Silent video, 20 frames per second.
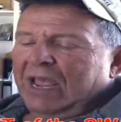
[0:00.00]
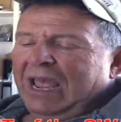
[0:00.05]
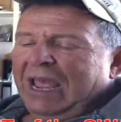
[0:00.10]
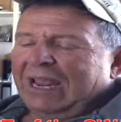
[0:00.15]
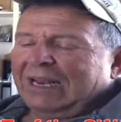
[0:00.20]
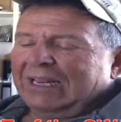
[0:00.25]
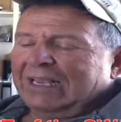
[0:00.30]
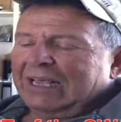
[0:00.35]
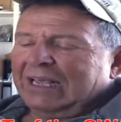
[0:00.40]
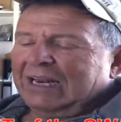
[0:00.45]

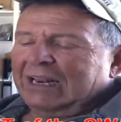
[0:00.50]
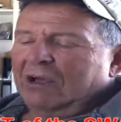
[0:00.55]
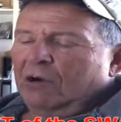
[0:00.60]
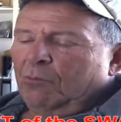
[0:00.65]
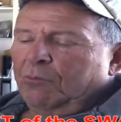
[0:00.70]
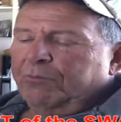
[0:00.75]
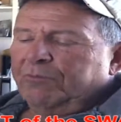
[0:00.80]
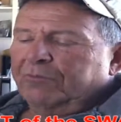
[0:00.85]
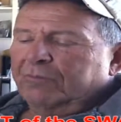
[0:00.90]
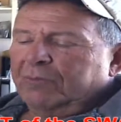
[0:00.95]
and get
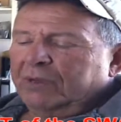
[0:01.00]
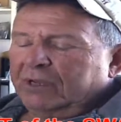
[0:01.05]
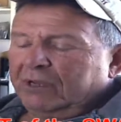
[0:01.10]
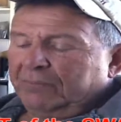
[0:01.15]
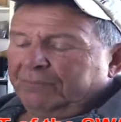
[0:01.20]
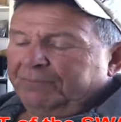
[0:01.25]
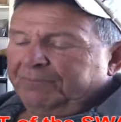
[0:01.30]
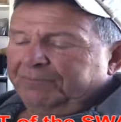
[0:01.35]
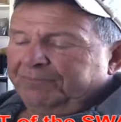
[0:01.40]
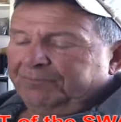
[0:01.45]
help from
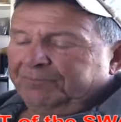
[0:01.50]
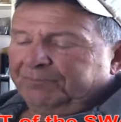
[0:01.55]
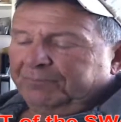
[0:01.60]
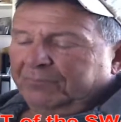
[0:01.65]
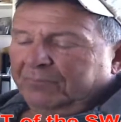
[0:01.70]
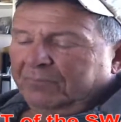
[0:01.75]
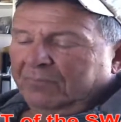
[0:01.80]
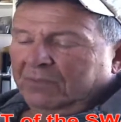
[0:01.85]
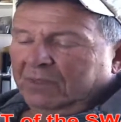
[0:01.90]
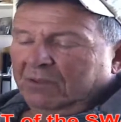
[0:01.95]
him.
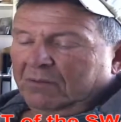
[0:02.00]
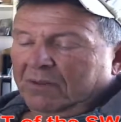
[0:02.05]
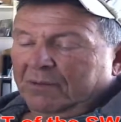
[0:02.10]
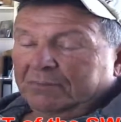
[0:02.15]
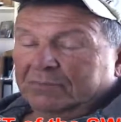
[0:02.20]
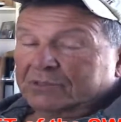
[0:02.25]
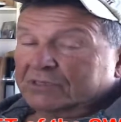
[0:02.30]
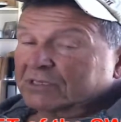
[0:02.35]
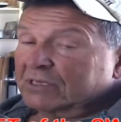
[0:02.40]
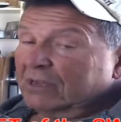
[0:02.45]

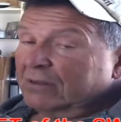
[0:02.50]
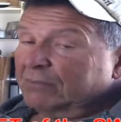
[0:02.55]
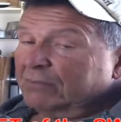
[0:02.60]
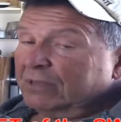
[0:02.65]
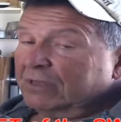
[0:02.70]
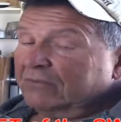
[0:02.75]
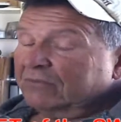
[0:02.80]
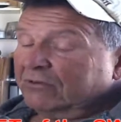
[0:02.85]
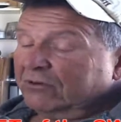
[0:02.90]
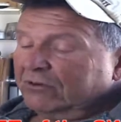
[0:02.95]
Remember Sam
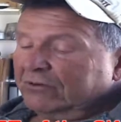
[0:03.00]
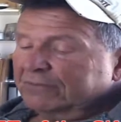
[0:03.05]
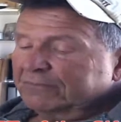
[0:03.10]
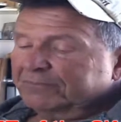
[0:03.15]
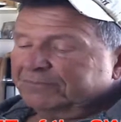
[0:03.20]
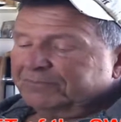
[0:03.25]
Beaver?